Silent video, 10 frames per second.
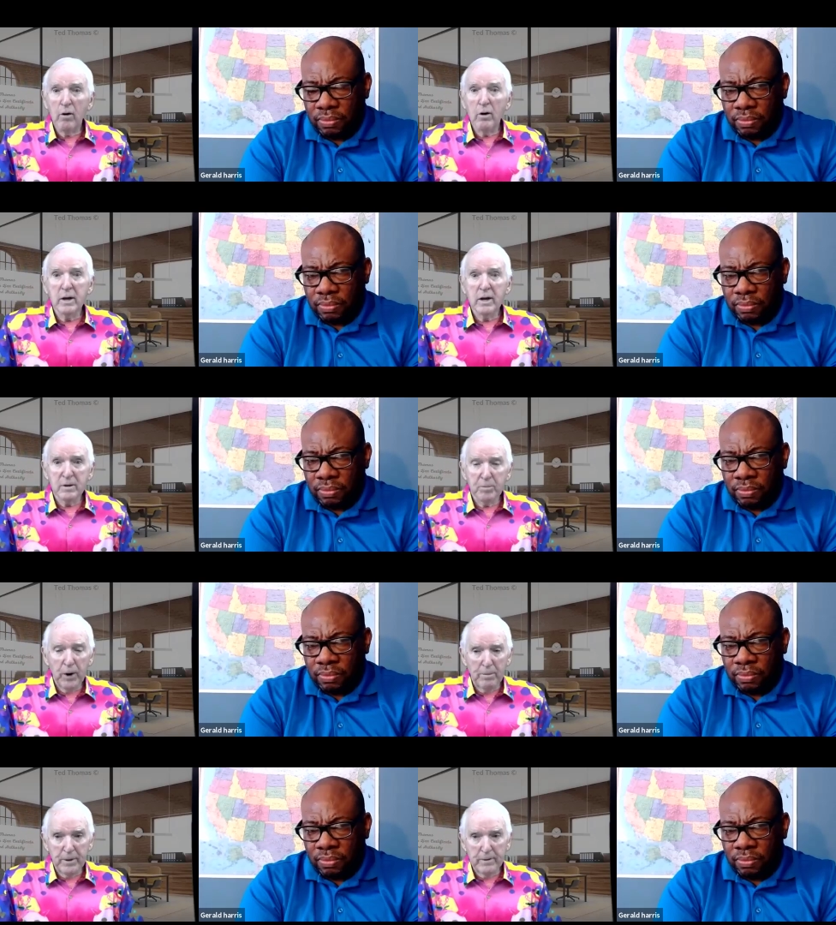Speaker 1: or you get the
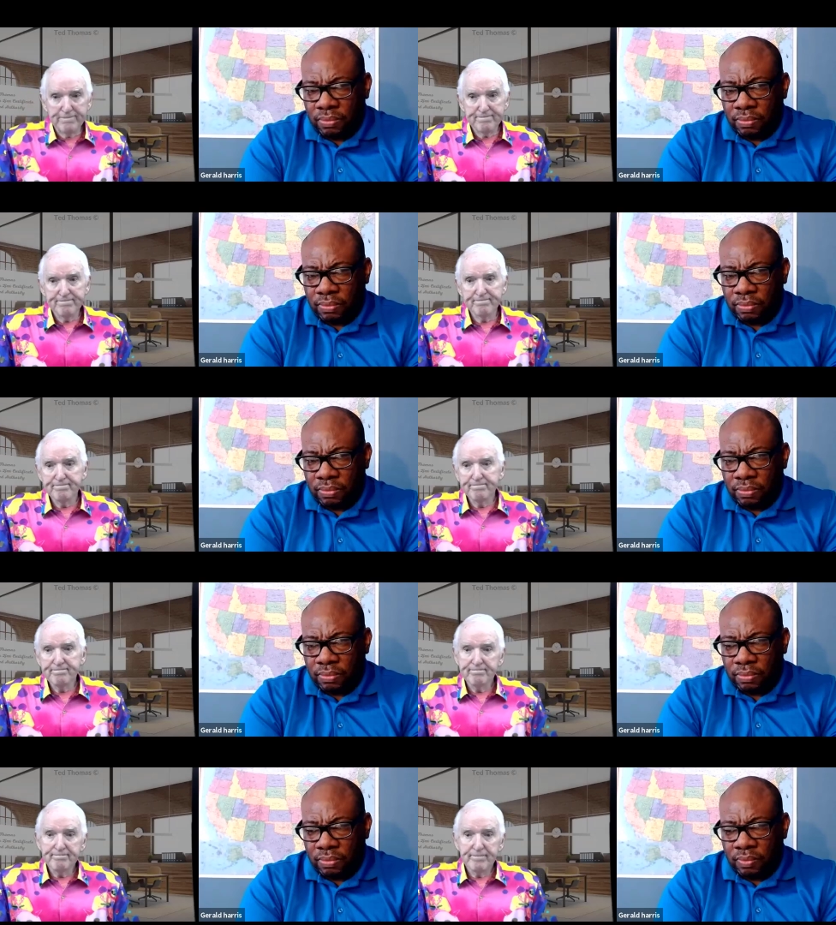property.
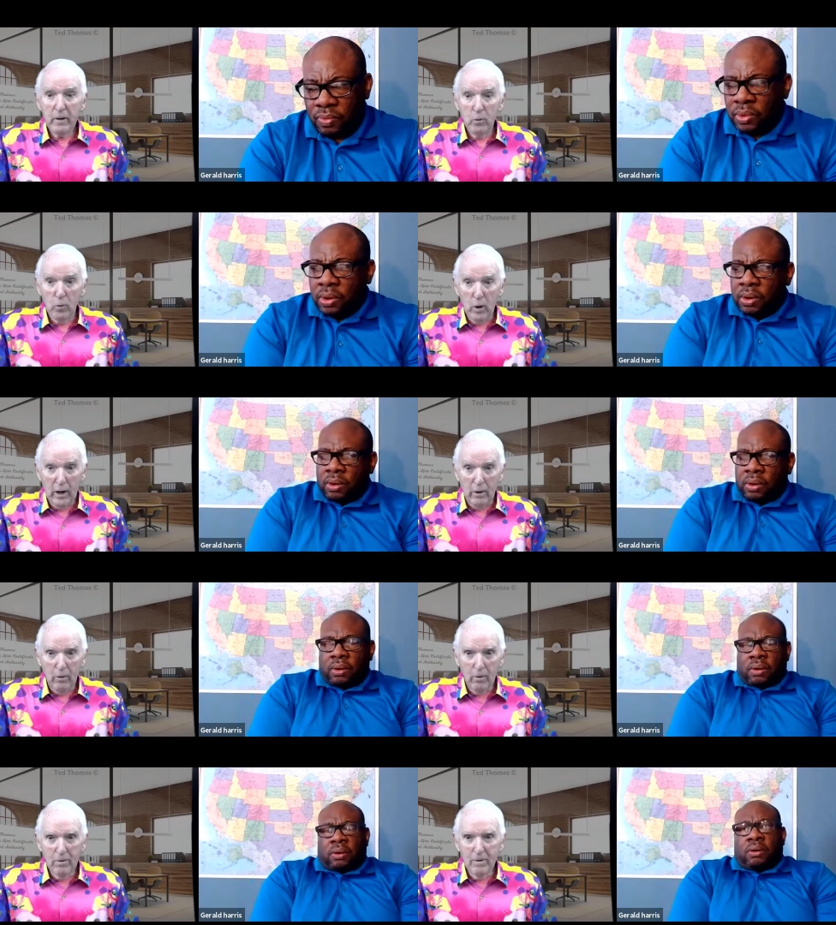Wow.
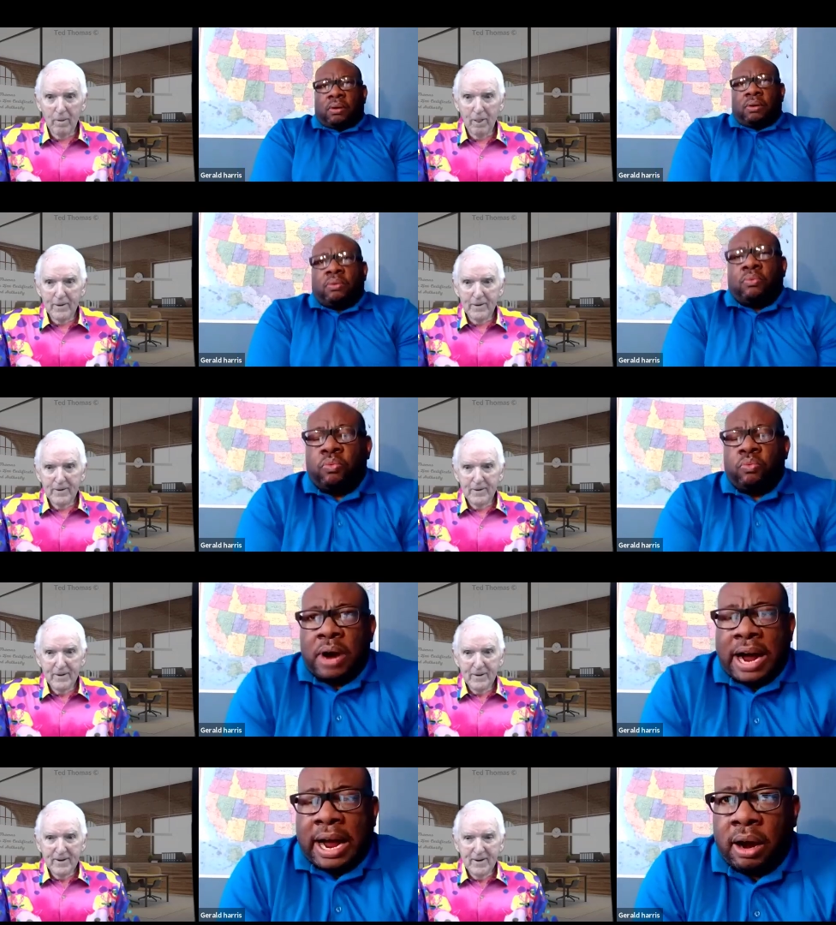
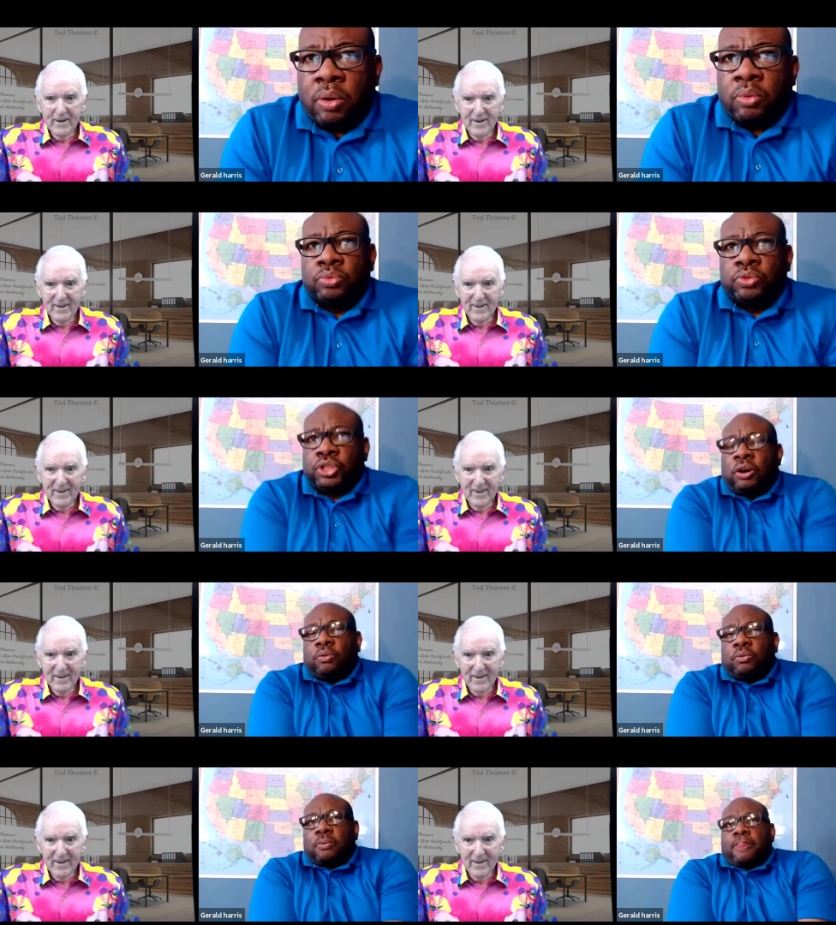Wow.
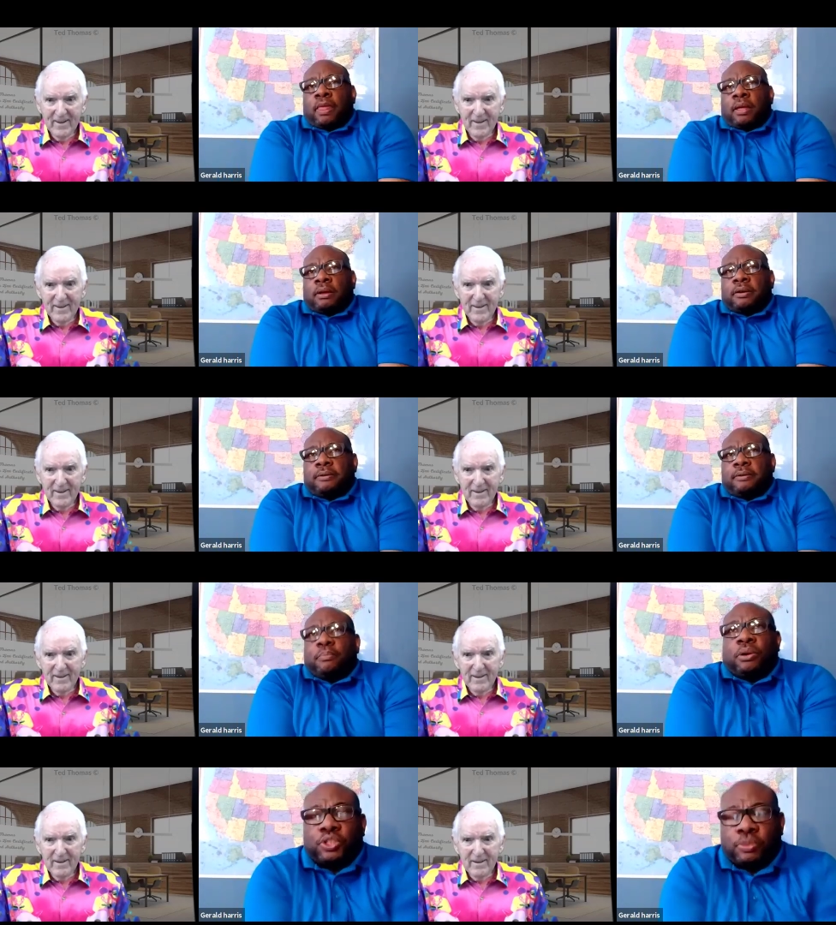So
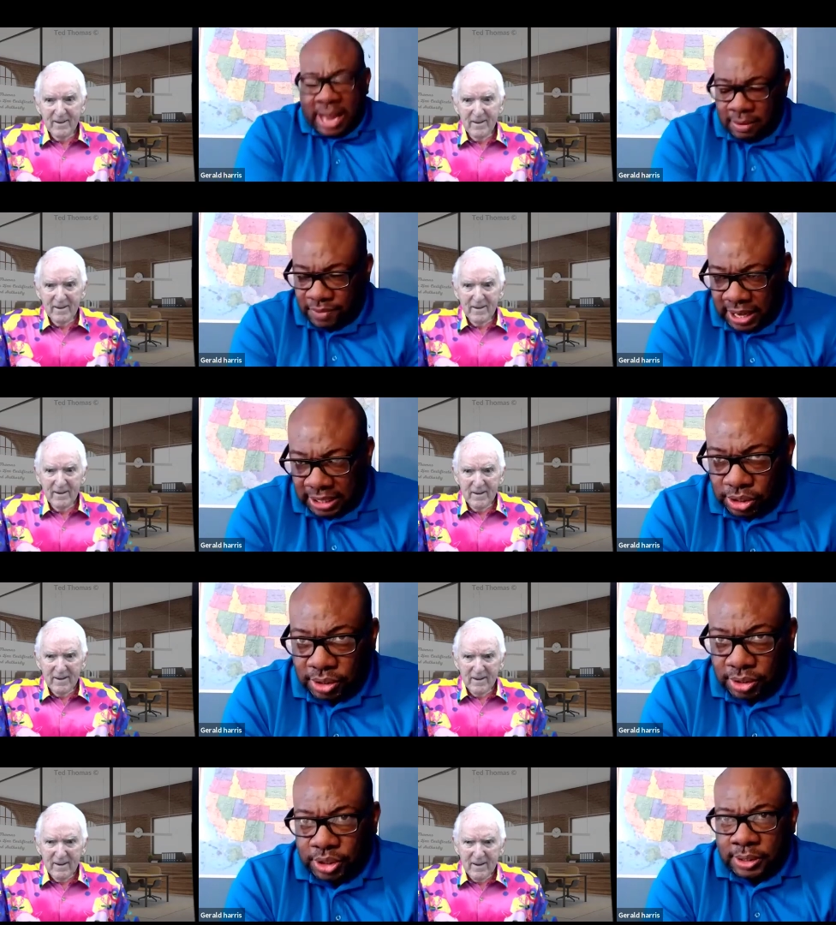
Speaker 2: most of my
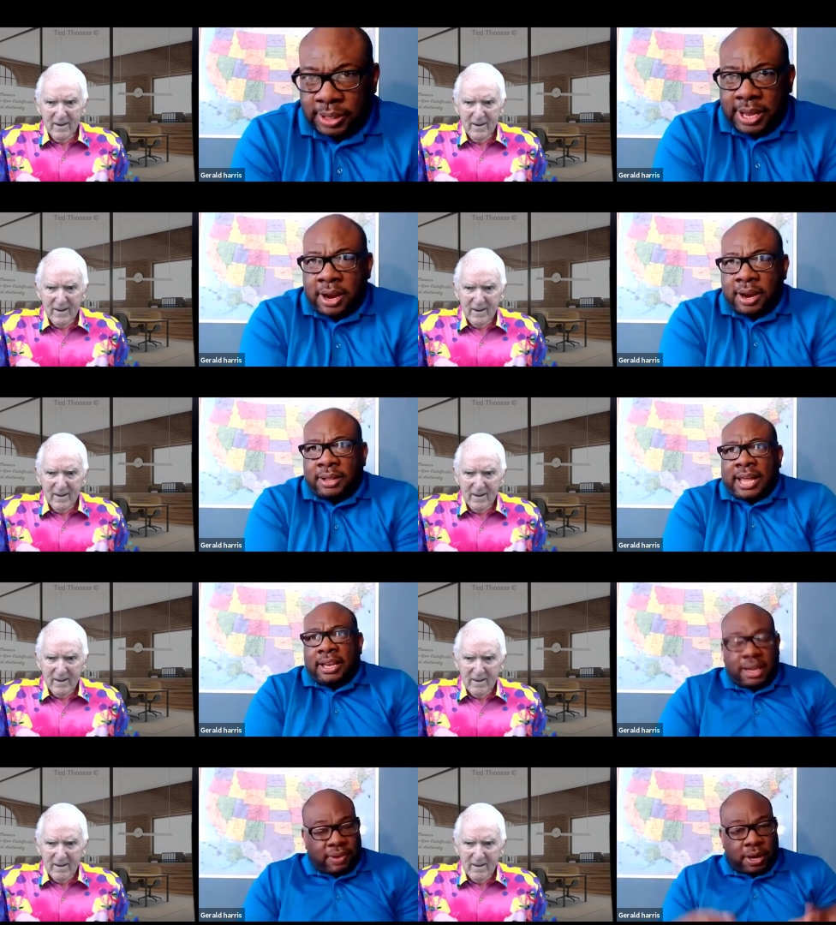investors,
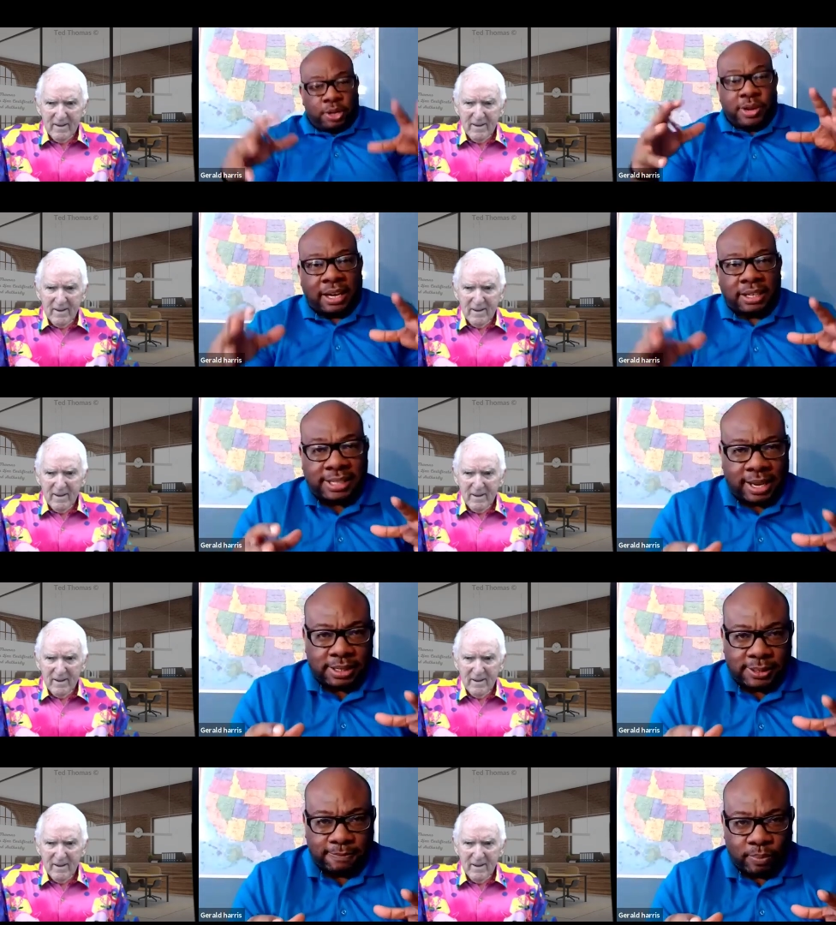they they live here in the United
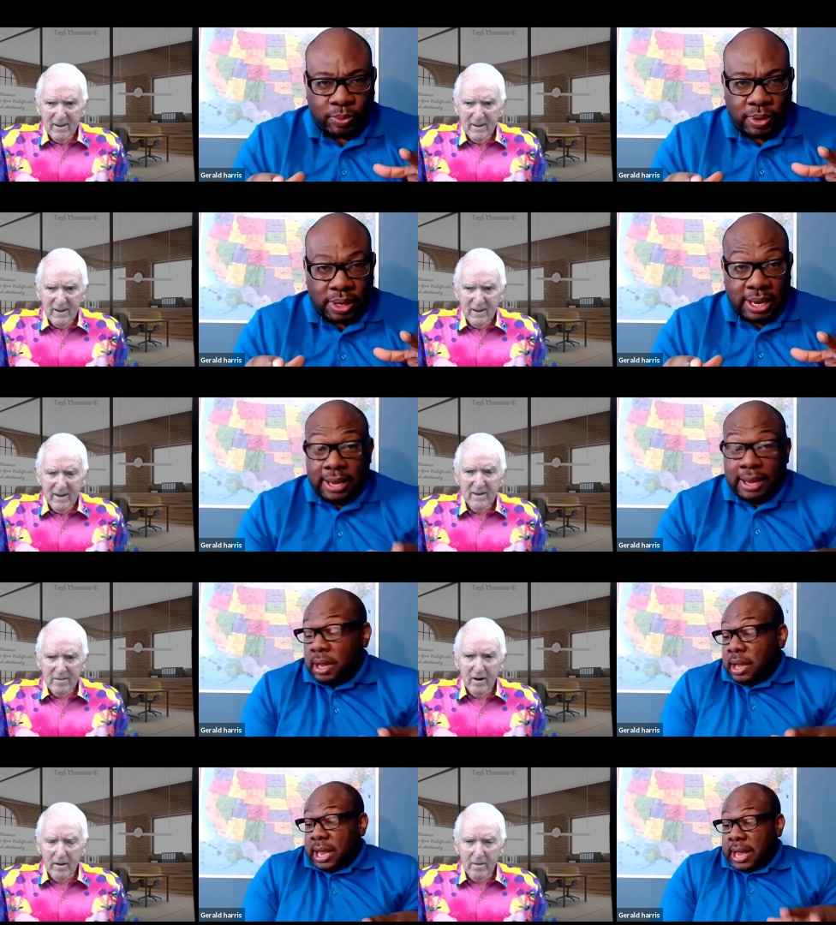States.
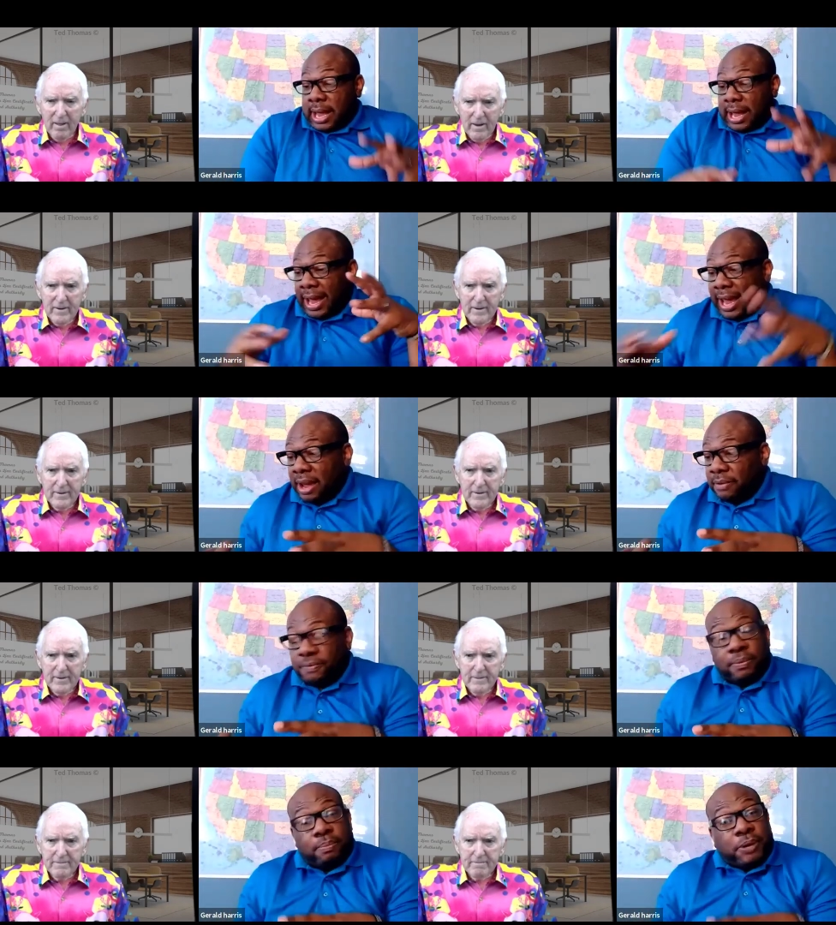Right.
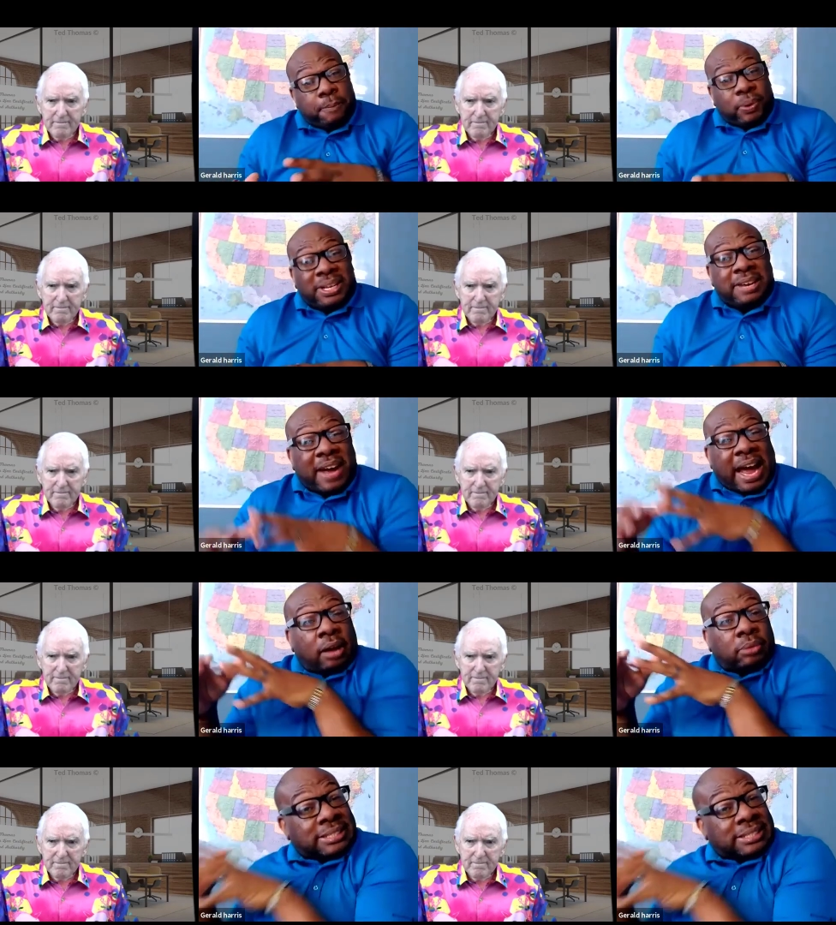If people live